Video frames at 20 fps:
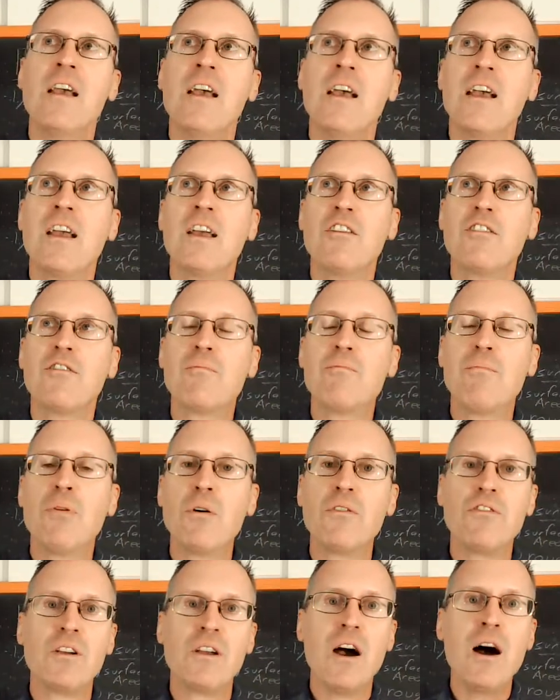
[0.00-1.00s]
is
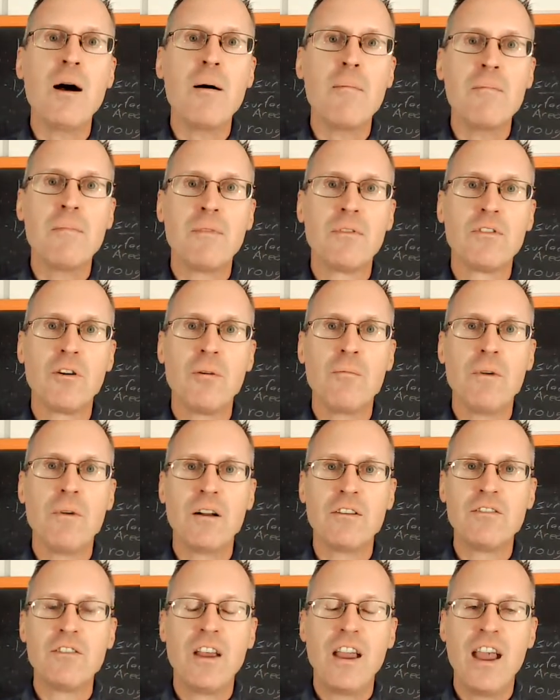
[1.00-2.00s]
pushing up so
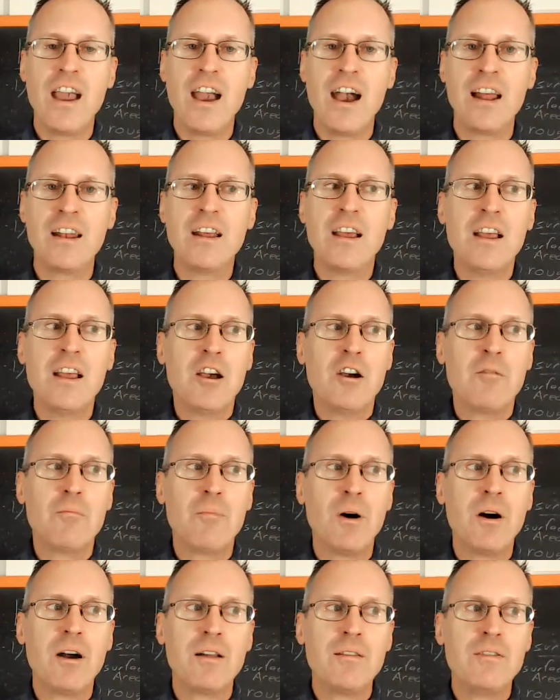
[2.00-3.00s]
much.
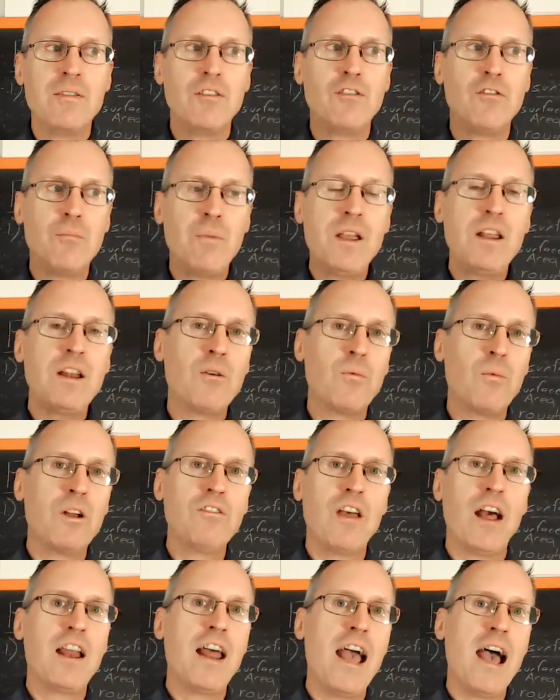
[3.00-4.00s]
But the speed at which
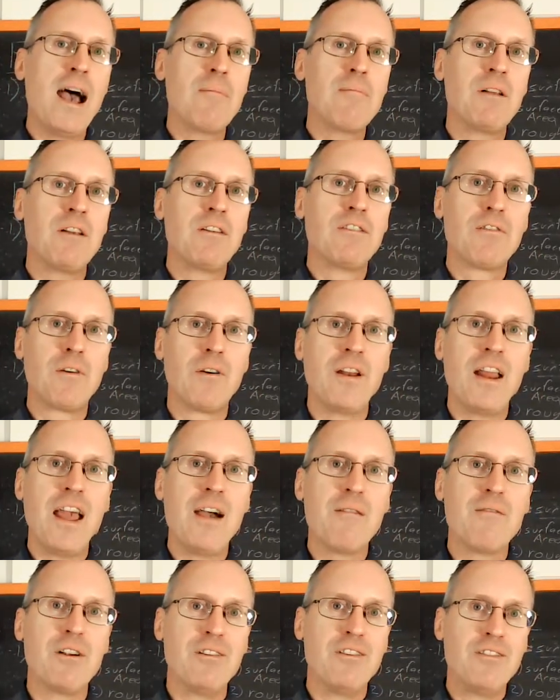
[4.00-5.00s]
that happens for an
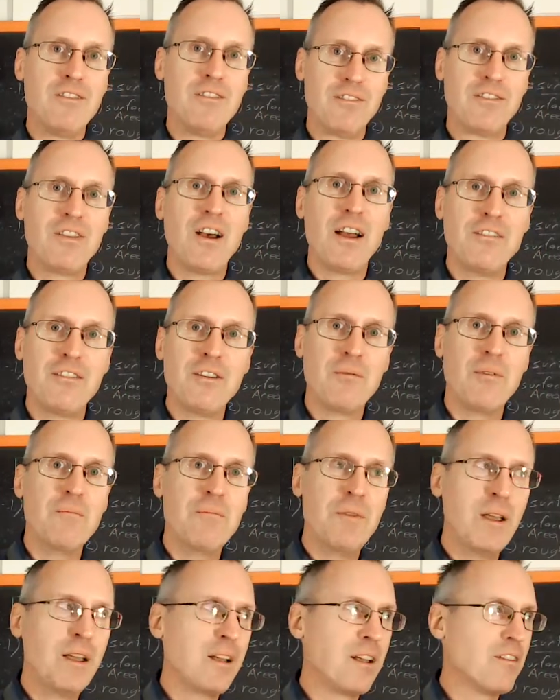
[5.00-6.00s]
average sized human
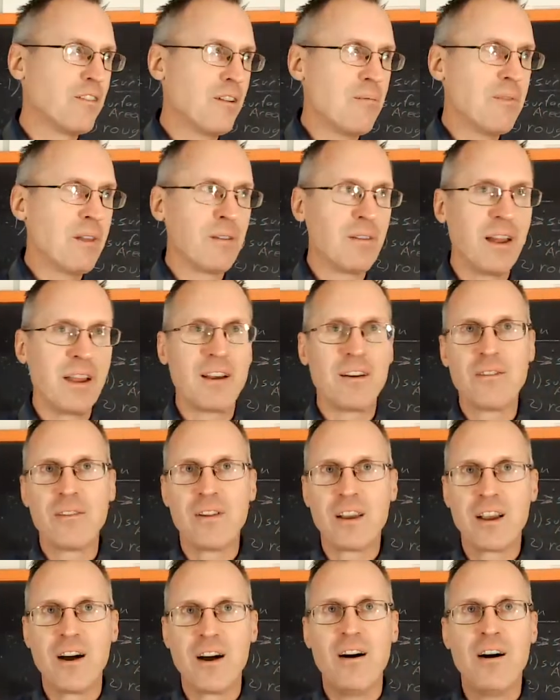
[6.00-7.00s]
being is something like
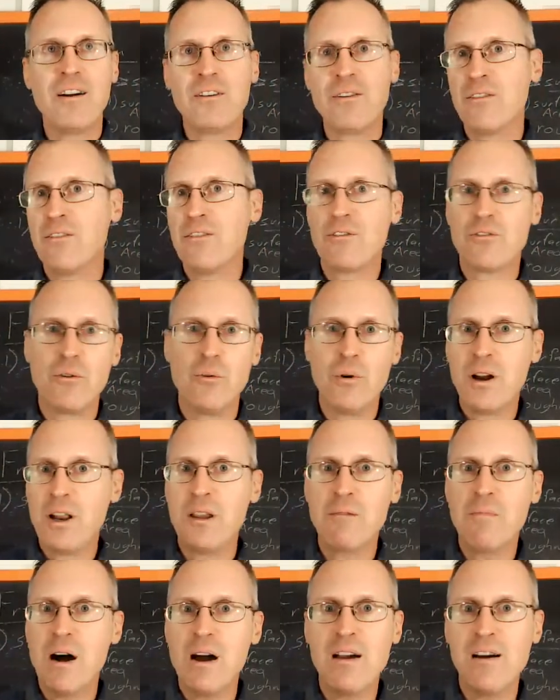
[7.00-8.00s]
120
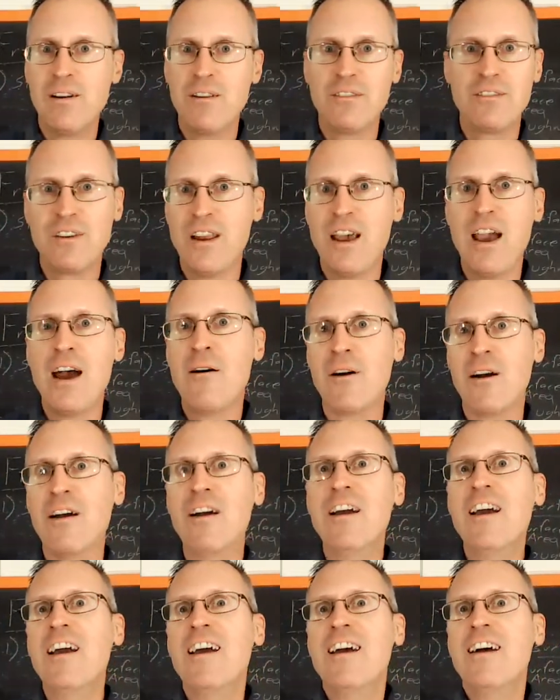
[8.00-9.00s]
miles an hour
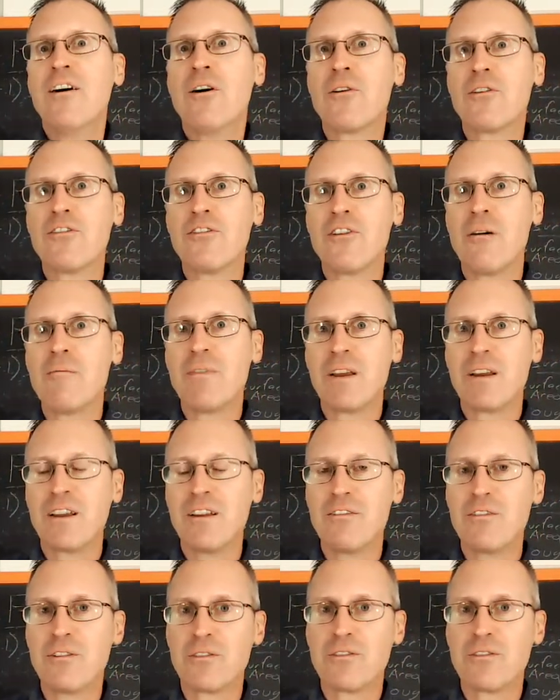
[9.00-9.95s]
or something is your